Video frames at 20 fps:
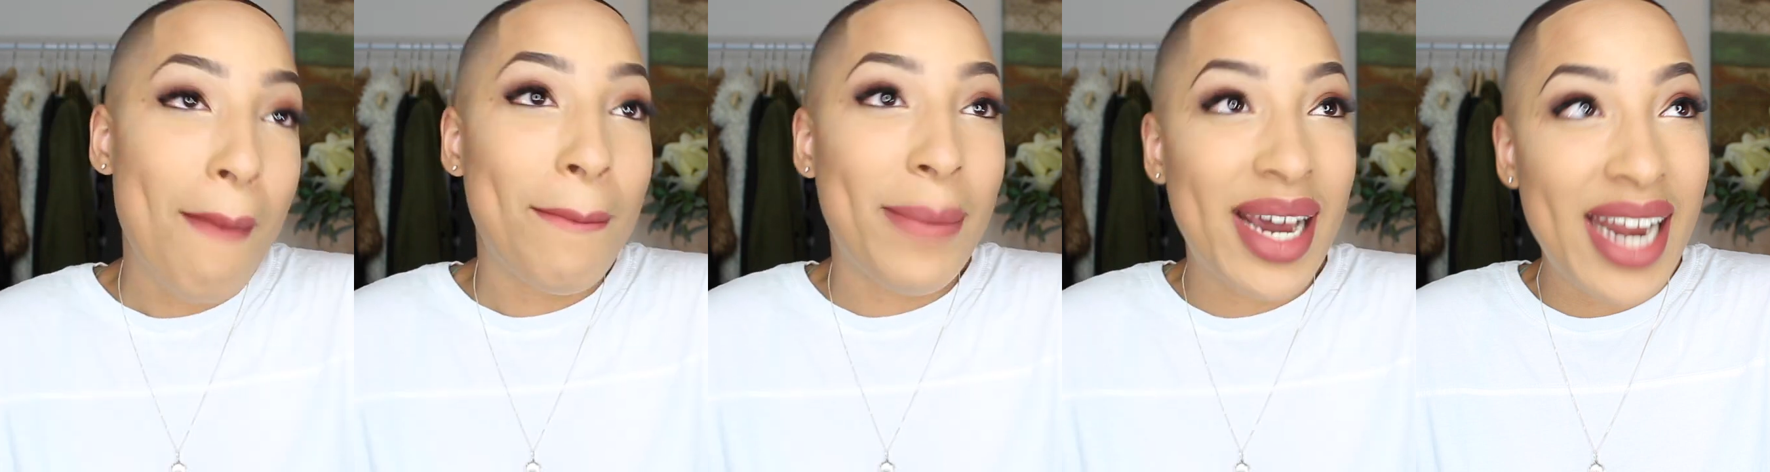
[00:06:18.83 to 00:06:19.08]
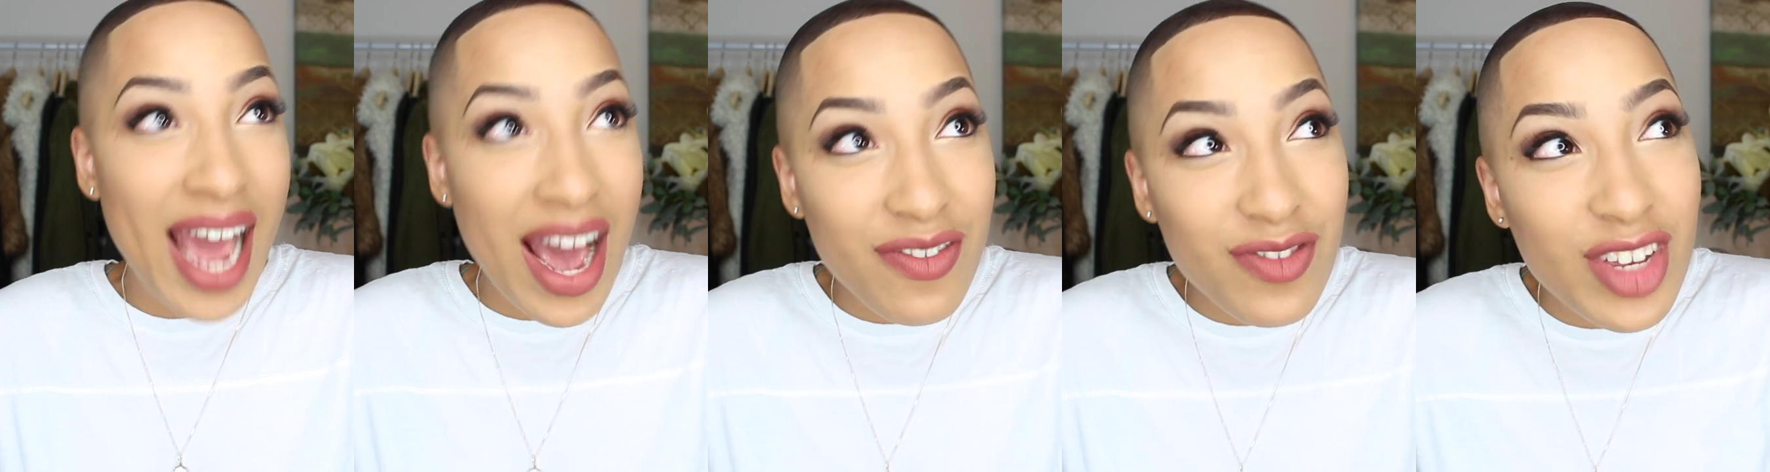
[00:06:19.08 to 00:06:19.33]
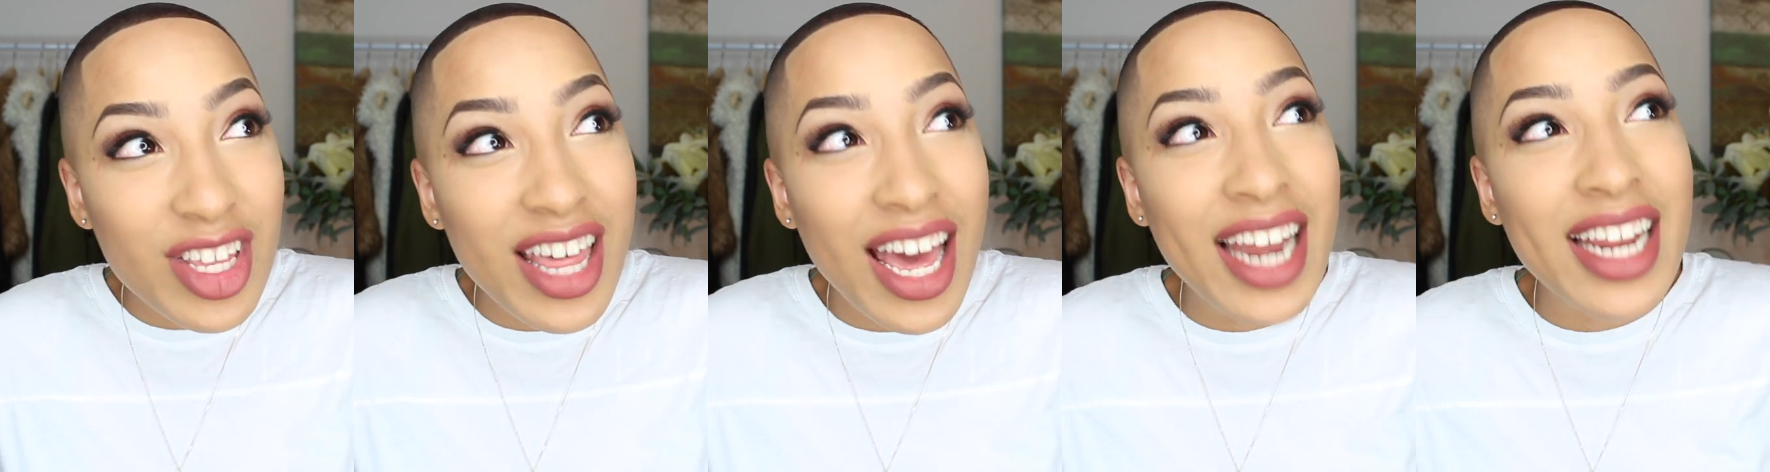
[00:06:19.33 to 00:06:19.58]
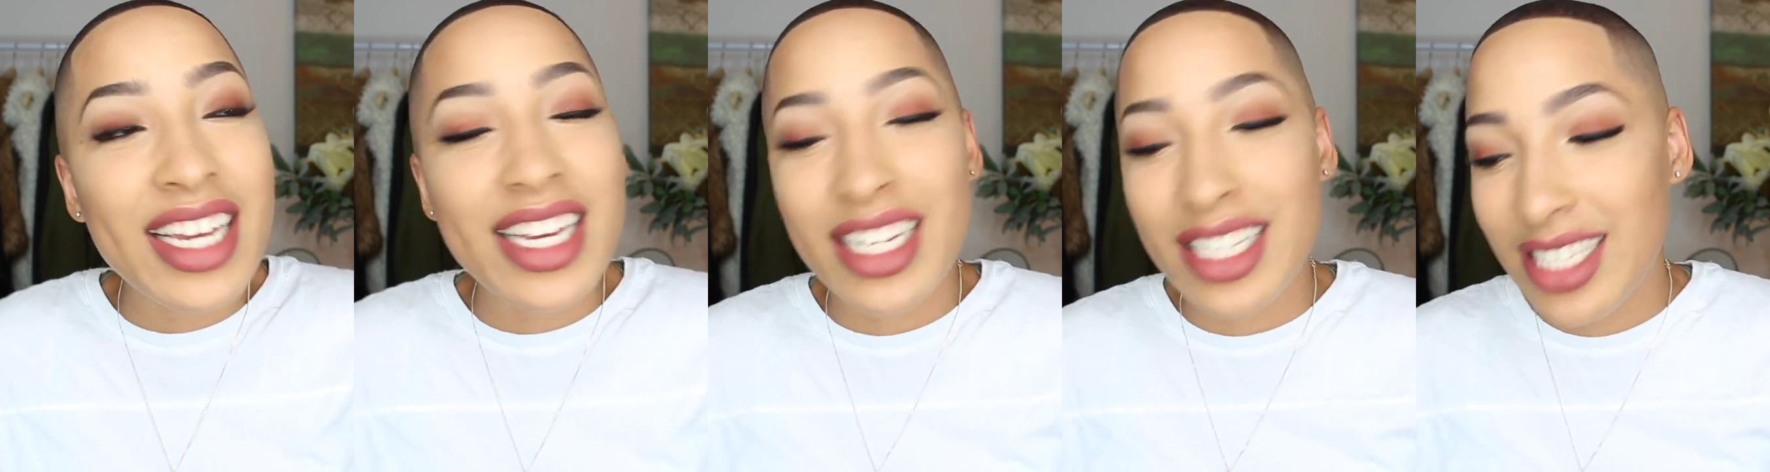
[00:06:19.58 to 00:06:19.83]
But after
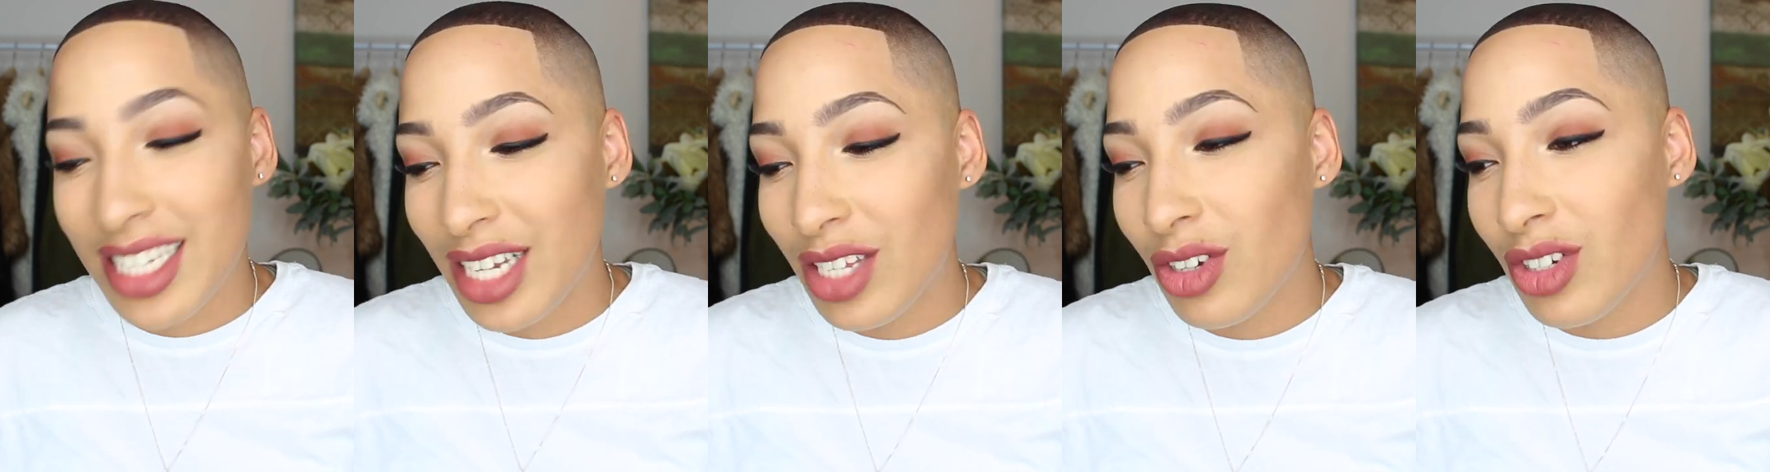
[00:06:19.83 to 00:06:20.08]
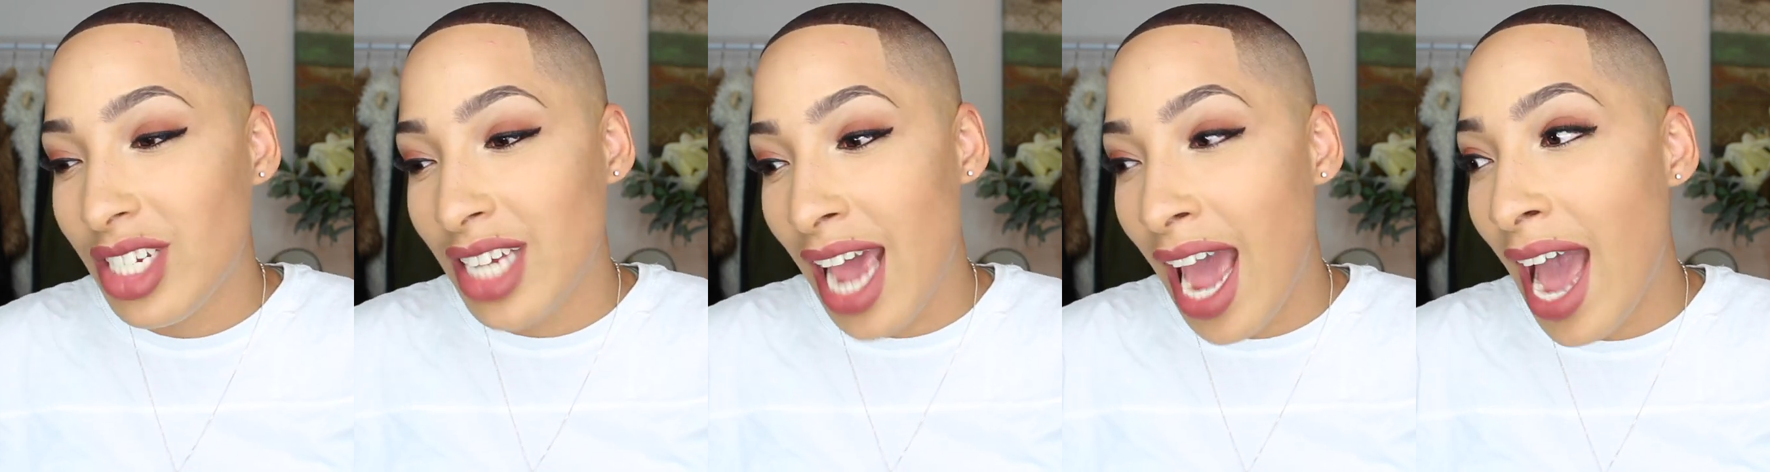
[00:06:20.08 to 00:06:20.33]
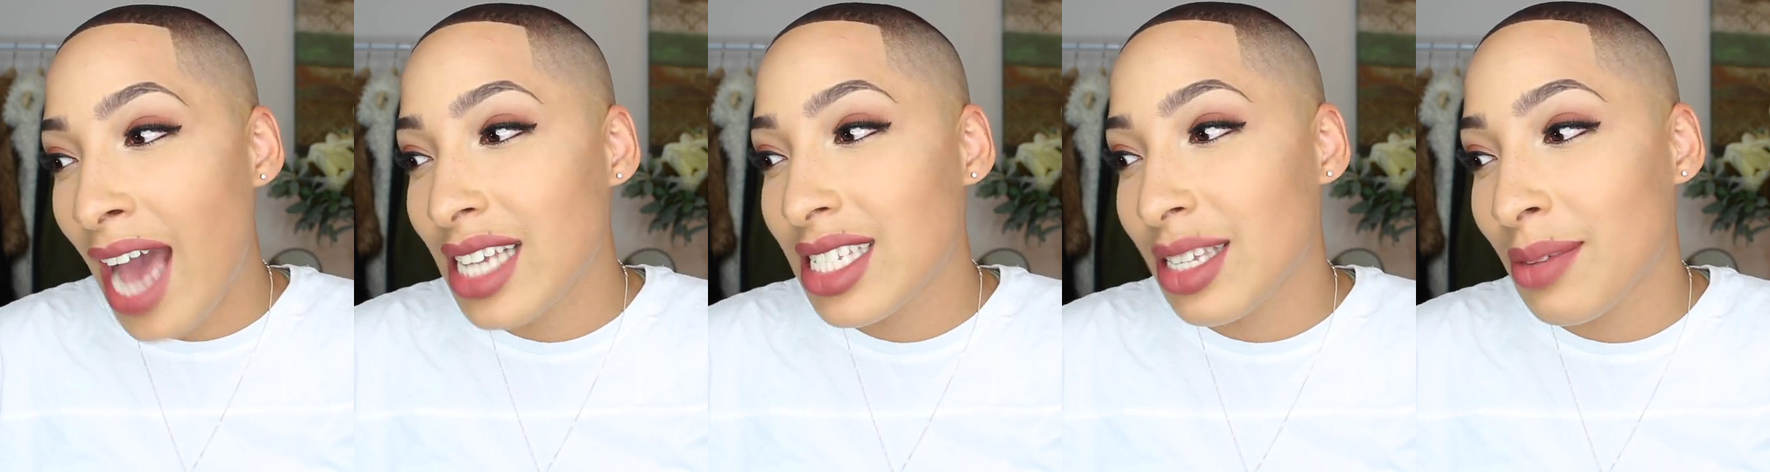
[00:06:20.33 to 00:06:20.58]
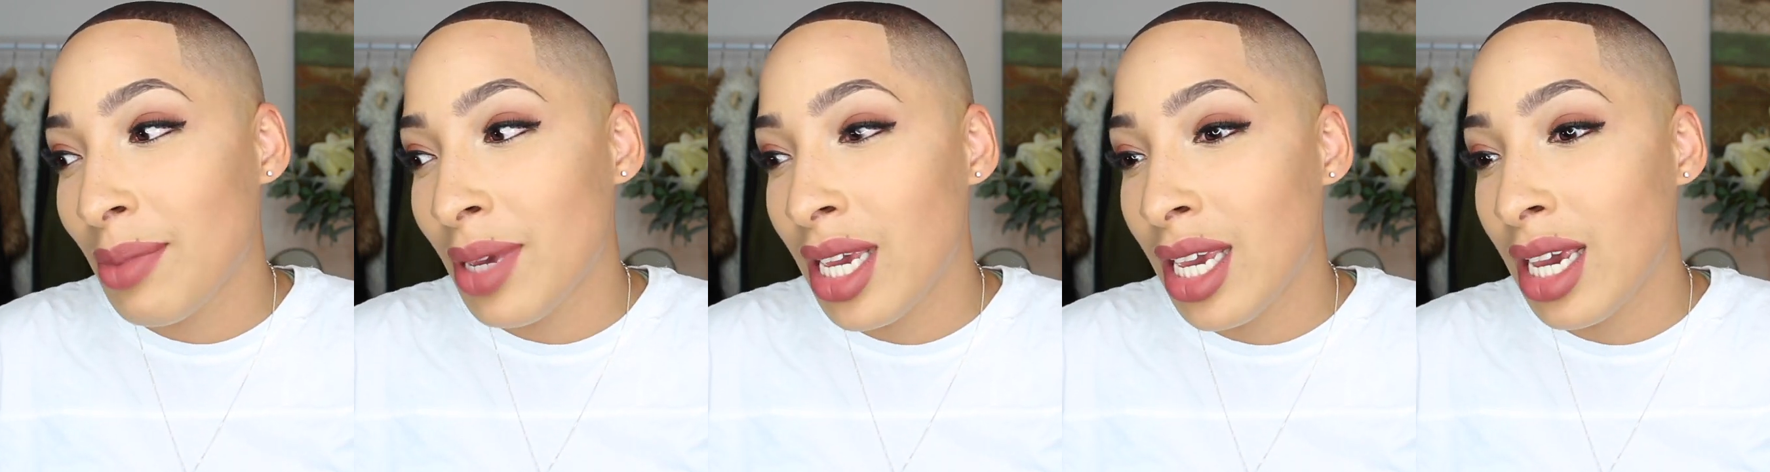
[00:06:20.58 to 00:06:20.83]
that, he continued to
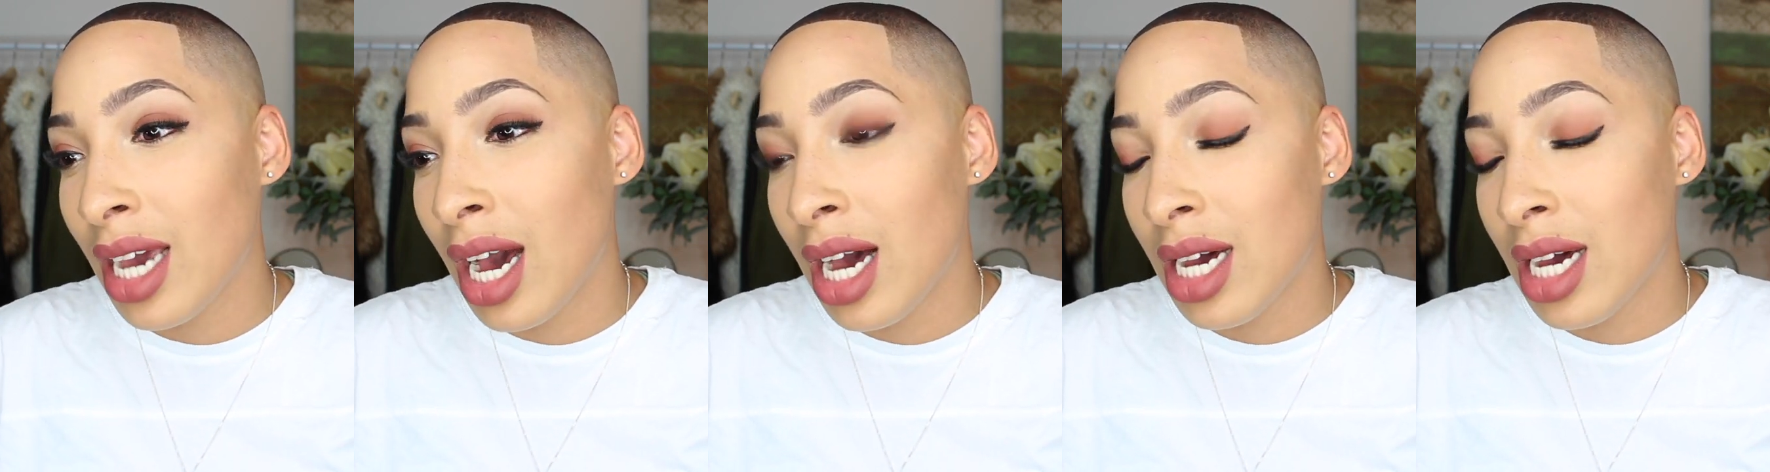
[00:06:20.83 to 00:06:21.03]
ask me,